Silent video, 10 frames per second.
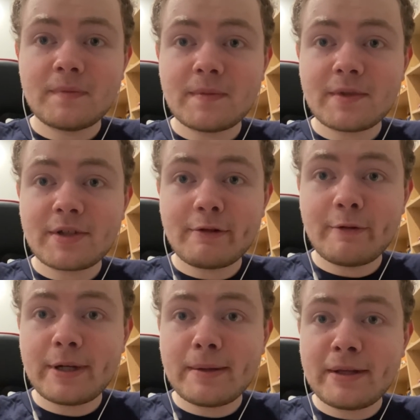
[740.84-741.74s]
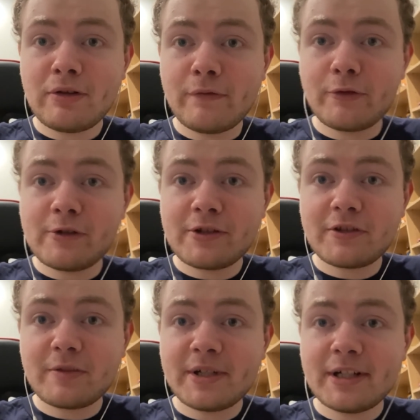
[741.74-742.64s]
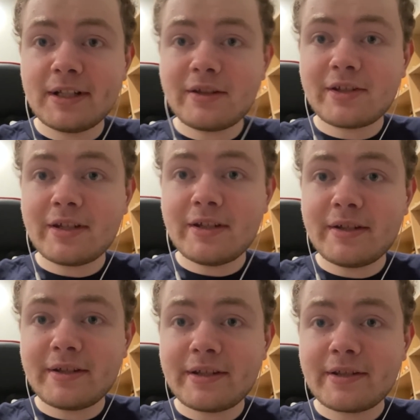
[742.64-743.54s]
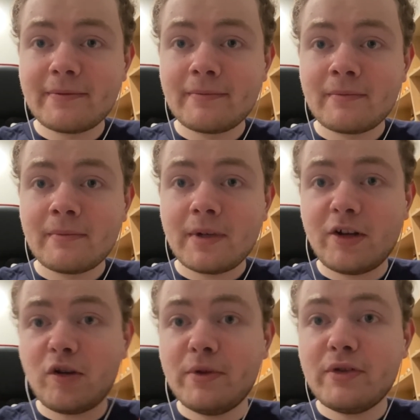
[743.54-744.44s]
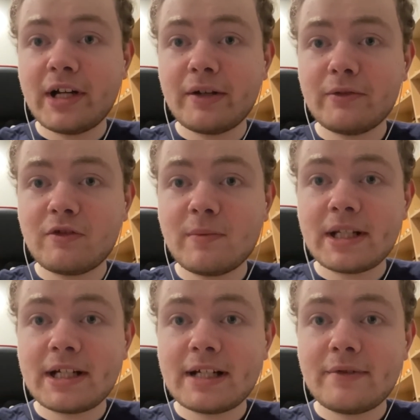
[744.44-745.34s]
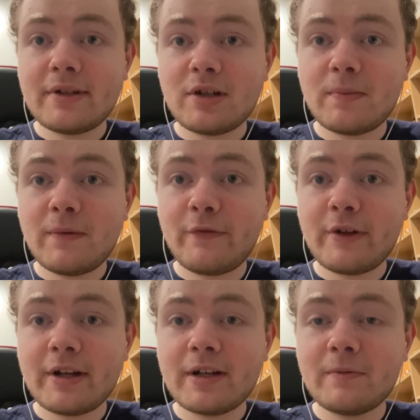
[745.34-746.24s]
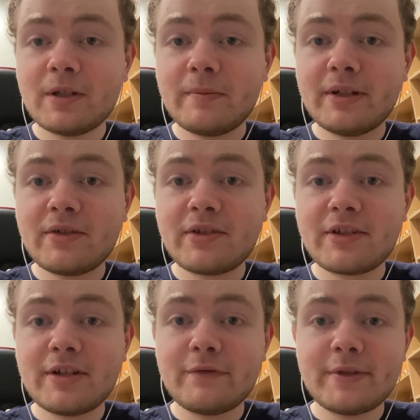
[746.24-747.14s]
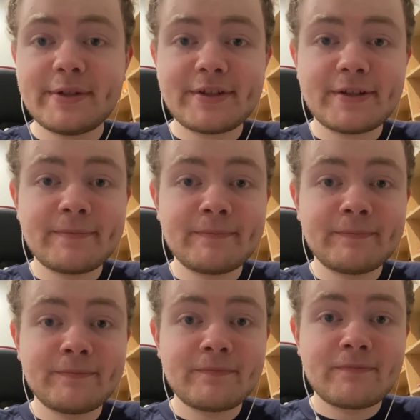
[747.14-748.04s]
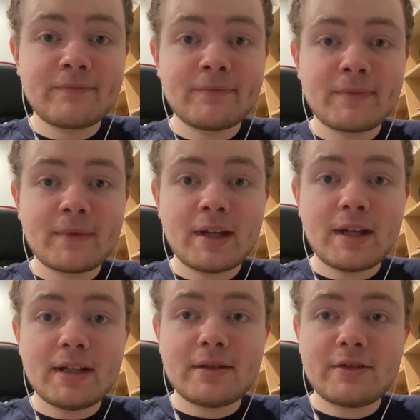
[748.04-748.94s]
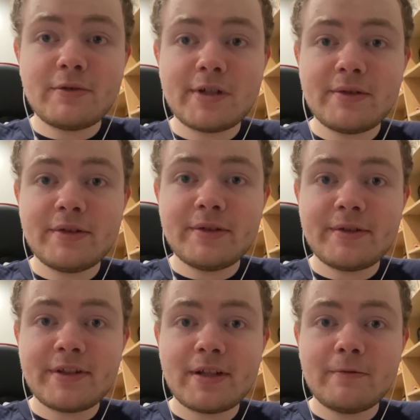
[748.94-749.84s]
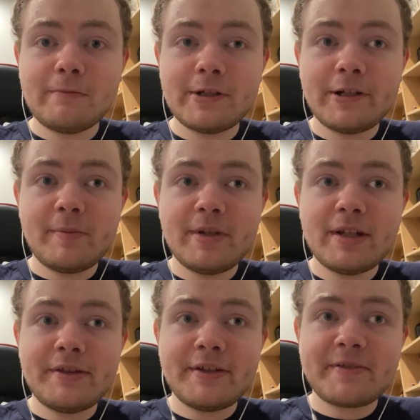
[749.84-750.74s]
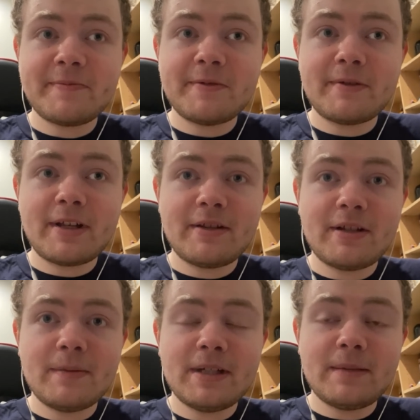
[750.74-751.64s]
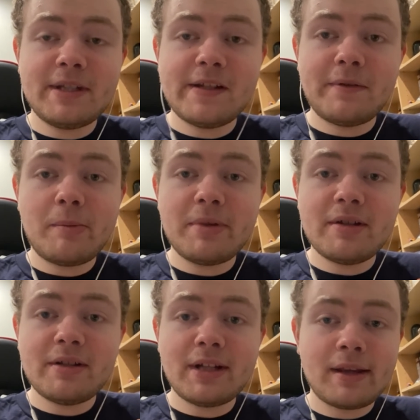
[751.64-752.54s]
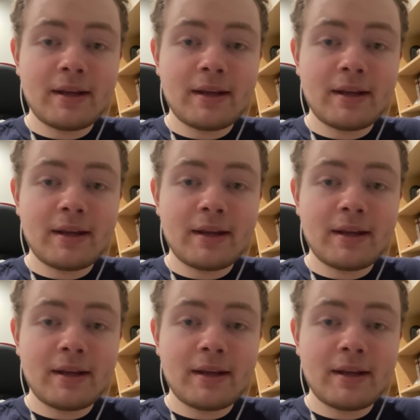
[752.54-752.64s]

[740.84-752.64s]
So anyway, thank you for watching the behind the scenes. I hope you got a little bit out of it. I hope you figured out what a bunch of stuff was. And to all those that wanted to be in this but ended up not being able to be in it,